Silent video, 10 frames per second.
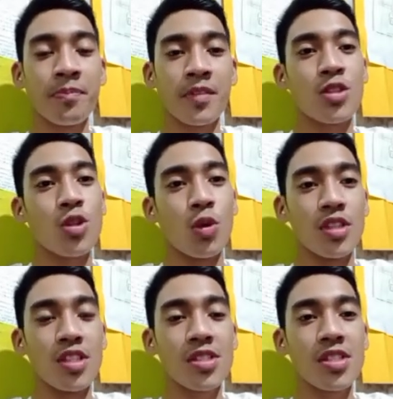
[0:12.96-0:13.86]
So
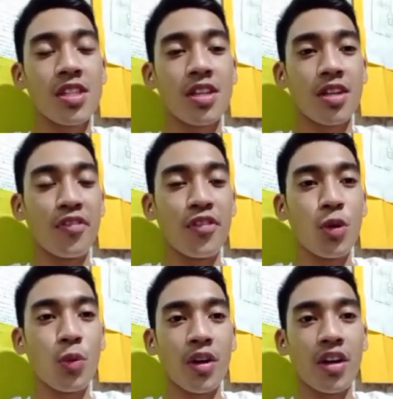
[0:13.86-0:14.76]
this
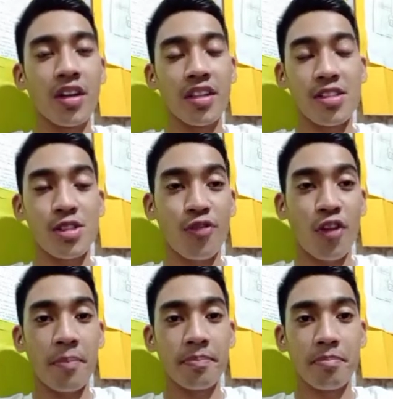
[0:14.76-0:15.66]
reviewer is
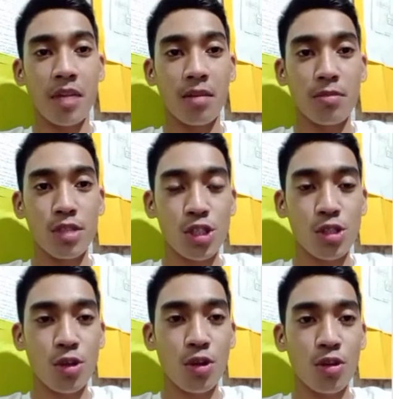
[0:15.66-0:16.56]
from
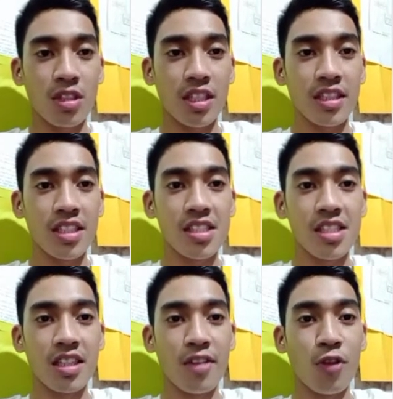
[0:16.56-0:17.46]
Balbastro. It is
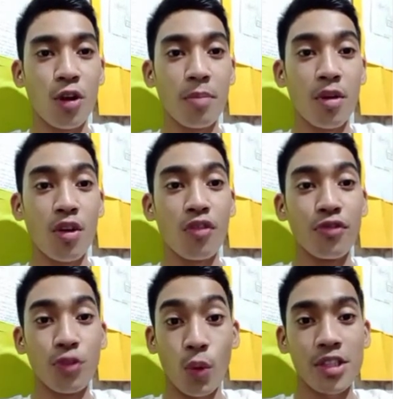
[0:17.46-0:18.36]
in the form of
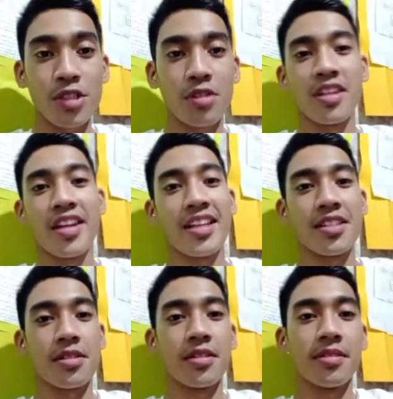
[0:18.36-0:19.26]
question and
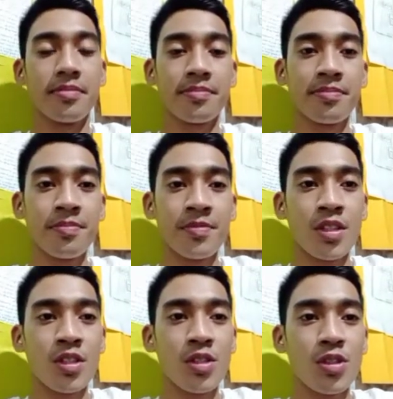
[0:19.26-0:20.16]
answer.
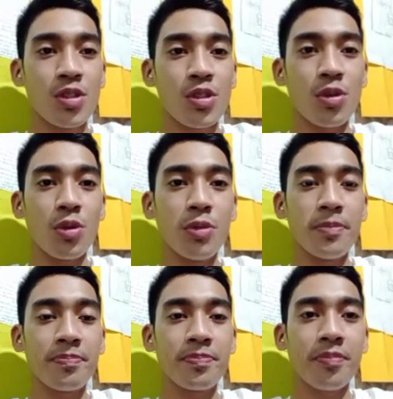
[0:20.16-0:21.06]
So
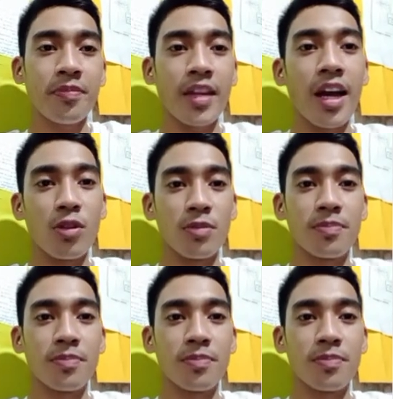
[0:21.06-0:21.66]
now,